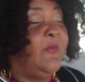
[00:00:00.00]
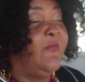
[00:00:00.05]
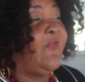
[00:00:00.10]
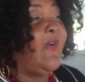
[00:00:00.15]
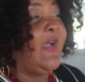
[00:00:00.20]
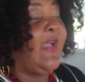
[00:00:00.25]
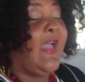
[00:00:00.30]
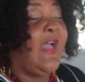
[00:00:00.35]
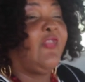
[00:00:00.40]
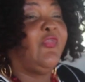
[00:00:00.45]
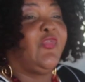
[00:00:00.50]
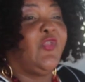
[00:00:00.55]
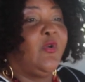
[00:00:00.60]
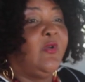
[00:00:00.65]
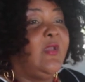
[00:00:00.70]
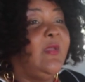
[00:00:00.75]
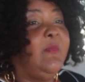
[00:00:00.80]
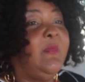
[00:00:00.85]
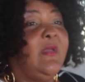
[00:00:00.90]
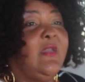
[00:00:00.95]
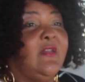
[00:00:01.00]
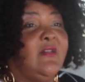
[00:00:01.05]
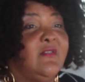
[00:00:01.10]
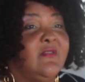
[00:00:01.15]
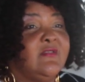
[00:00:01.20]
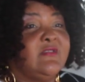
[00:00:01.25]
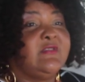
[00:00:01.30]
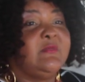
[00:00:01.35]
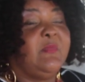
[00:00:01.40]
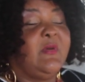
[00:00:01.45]
If I got 30
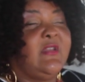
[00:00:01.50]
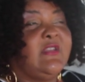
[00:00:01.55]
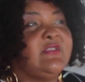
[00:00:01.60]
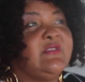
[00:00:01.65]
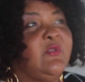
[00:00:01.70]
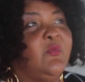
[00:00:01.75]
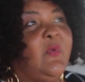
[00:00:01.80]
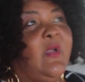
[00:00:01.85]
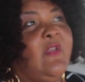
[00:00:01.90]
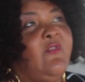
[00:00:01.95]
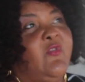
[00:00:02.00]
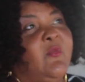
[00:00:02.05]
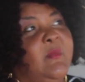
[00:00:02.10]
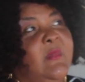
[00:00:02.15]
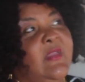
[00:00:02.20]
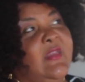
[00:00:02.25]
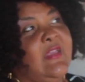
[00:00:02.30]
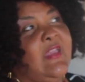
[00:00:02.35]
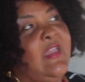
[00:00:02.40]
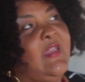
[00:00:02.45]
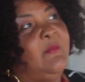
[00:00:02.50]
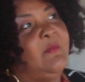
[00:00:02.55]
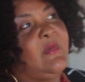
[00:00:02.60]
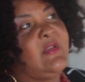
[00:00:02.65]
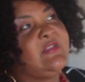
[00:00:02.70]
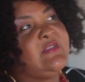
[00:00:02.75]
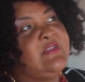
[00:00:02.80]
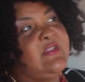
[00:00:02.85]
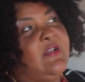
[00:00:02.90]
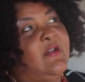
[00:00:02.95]
meals, but it's a way for me to keep
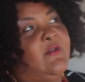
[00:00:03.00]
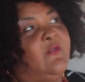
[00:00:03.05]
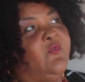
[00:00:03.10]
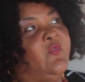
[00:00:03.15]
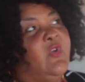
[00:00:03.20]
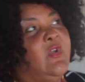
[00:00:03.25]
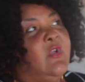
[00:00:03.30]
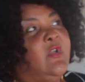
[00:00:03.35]
myself